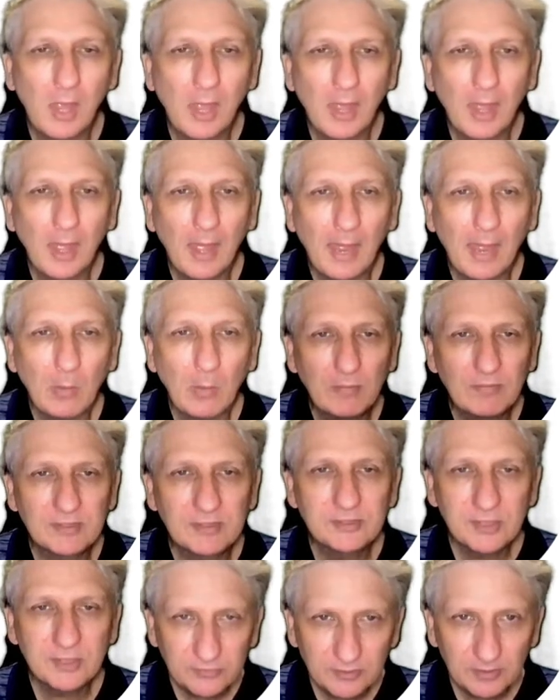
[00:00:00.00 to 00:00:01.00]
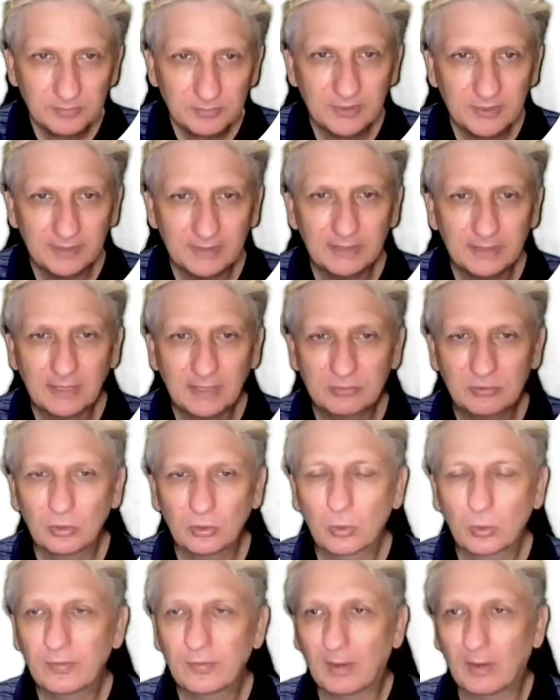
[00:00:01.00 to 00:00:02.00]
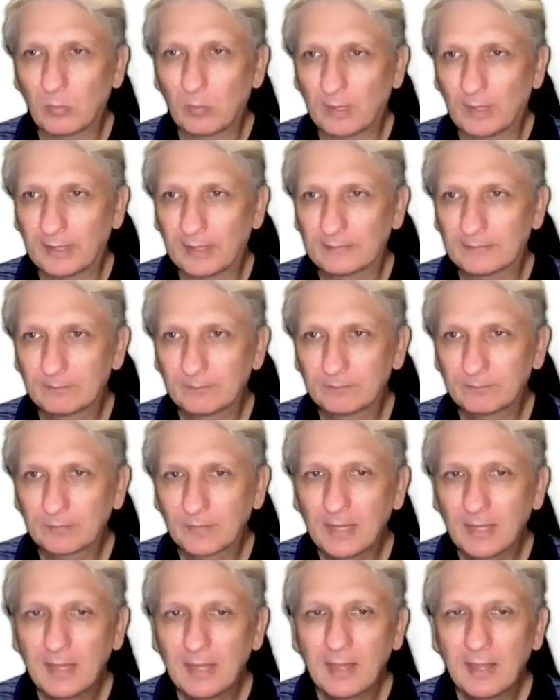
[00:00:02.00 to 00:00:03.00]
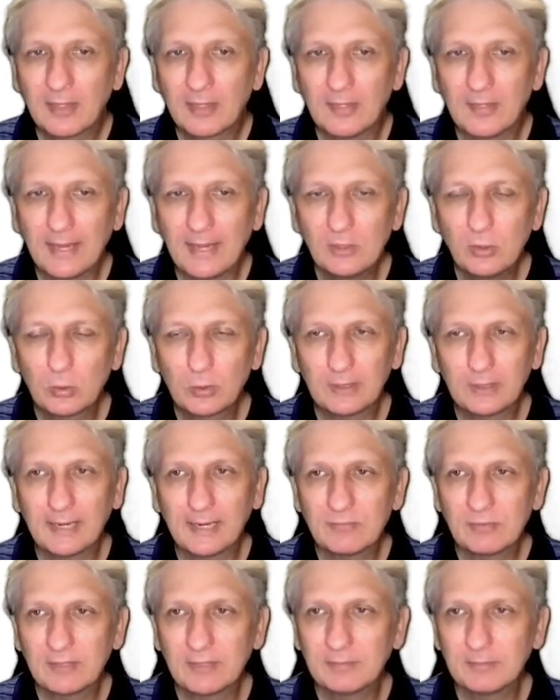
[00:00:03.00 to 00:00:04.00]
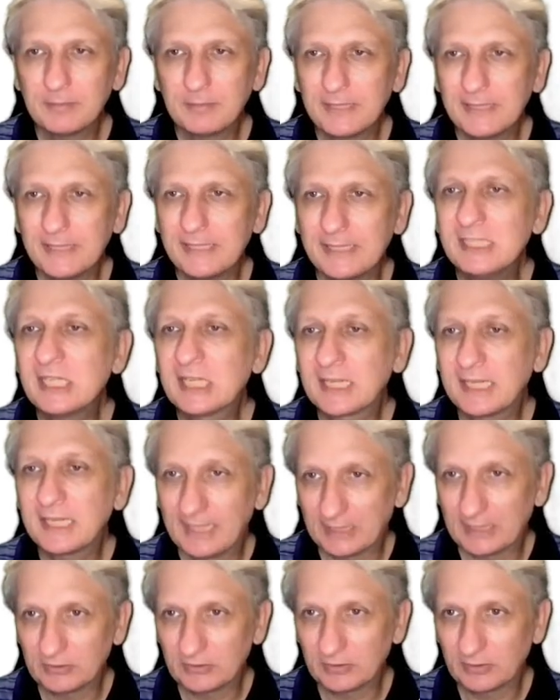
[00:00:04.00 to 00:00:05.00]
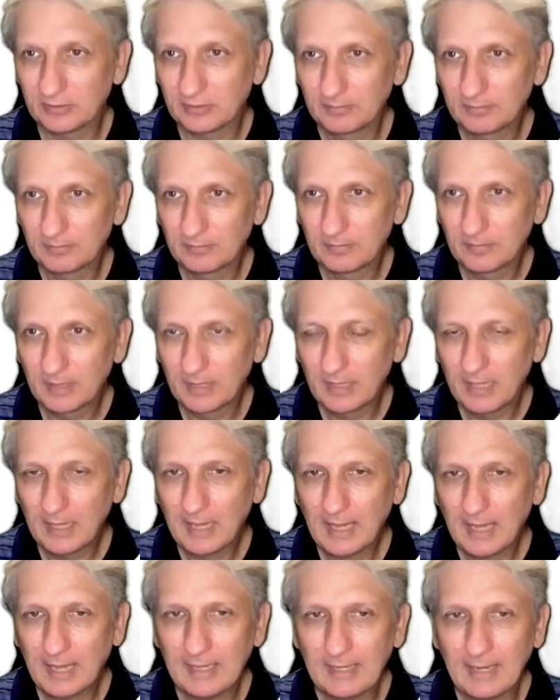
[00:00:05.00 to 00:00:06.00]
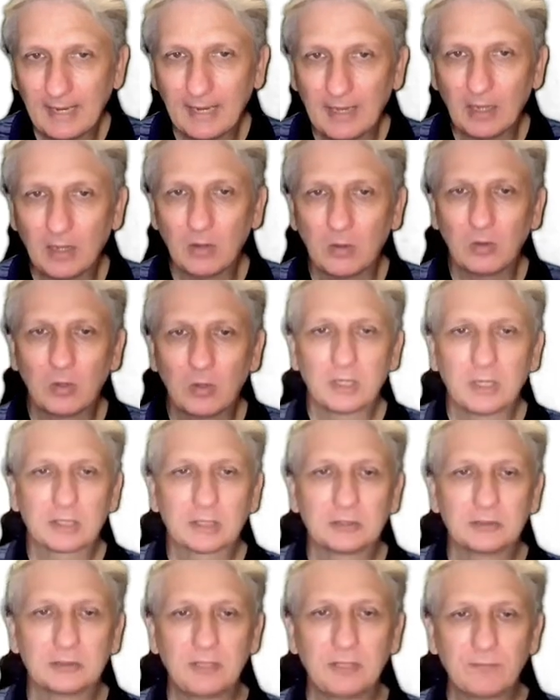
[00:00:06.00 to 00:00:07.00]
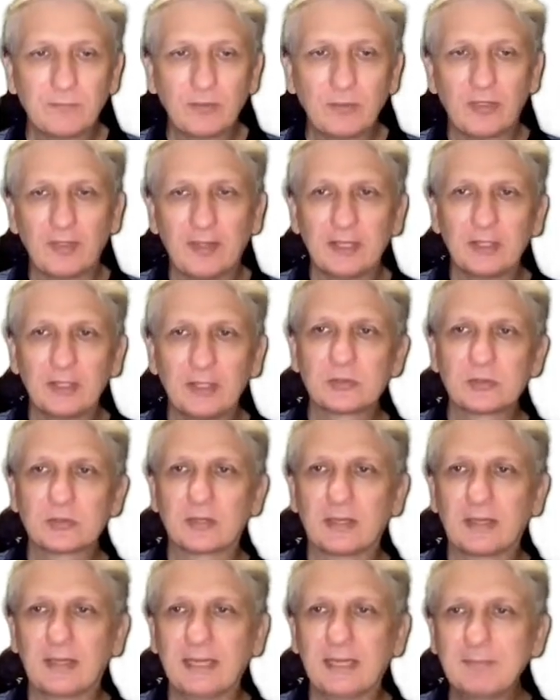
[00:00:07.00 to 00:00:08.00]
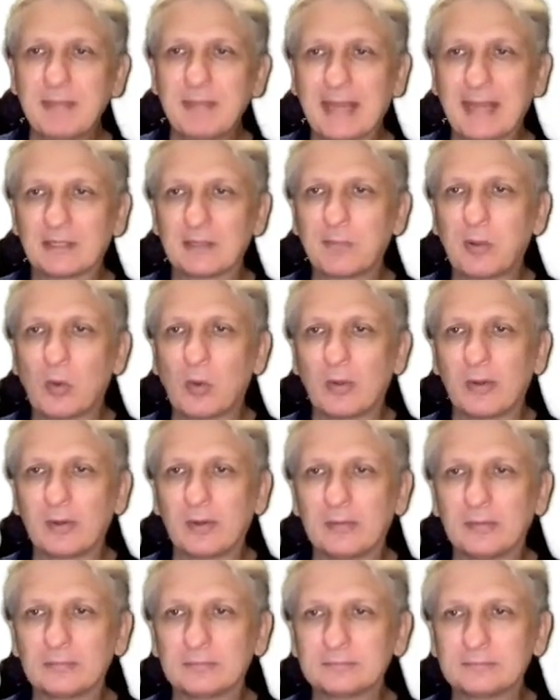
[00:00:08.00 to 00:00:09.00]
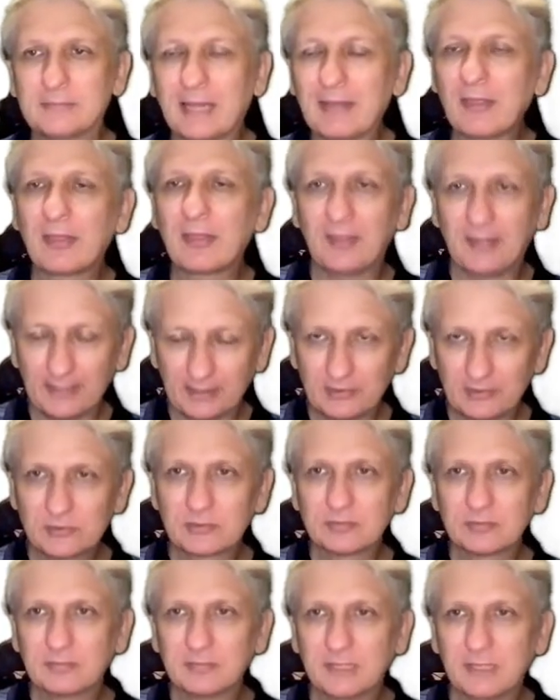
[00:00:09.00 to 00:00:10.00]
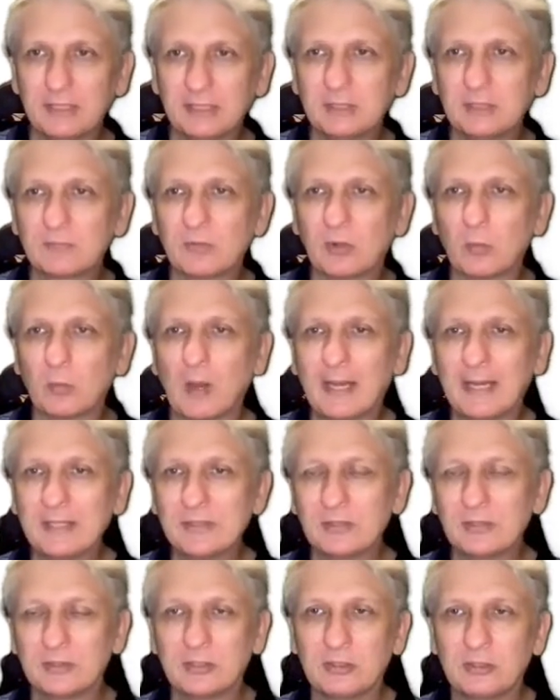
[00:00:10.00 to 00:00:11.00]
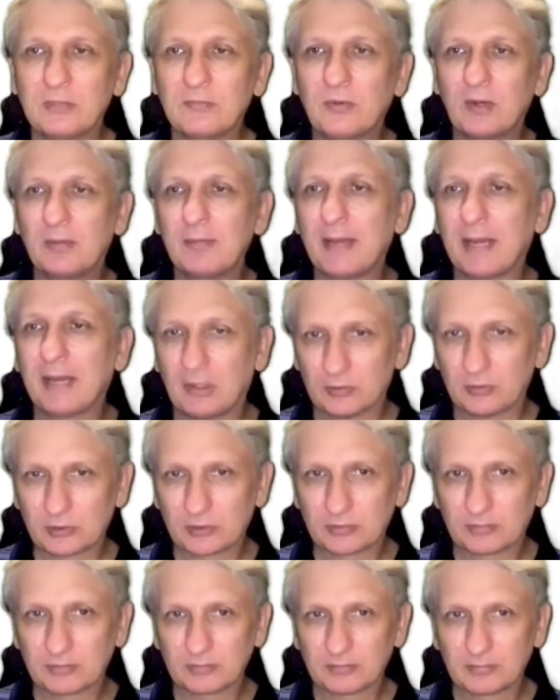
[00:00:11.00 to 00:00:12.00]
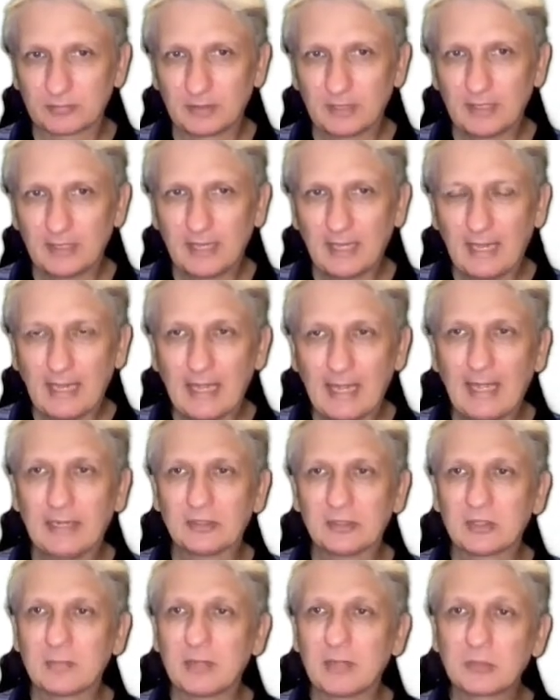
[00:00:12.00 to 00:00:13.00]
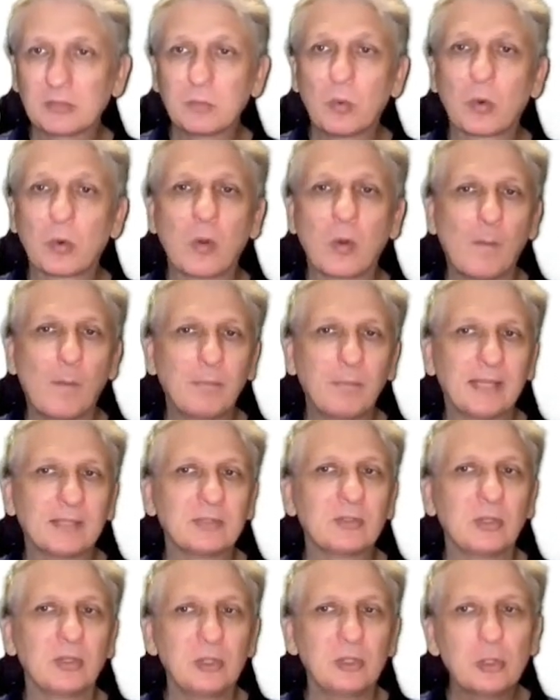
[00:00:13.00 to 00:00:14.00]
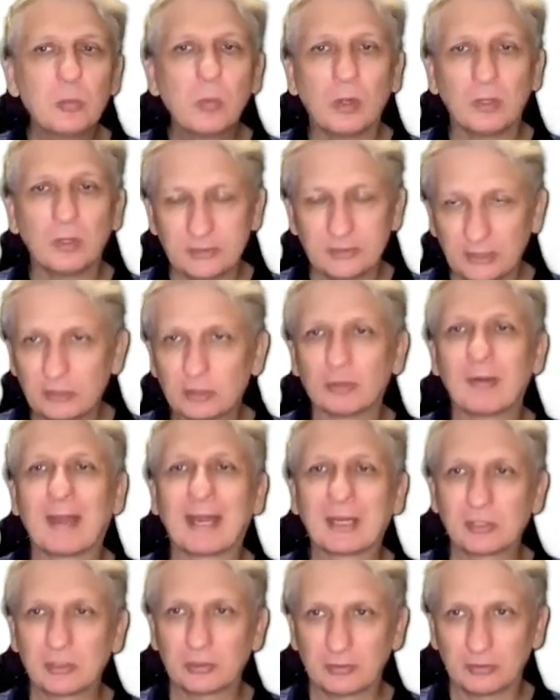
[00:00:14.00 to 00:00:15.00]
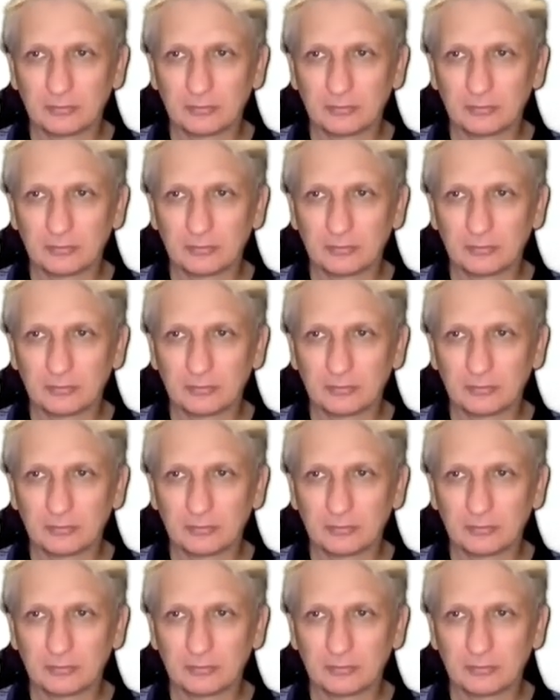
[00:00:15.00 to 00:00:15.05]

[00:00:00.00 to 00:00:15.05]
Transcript: However, systems thinking doesn't look that way. They look at everything being interconnected and how different things impact upon other things in different ways and at different amounts. And it's a much more complex and nuanced interaction.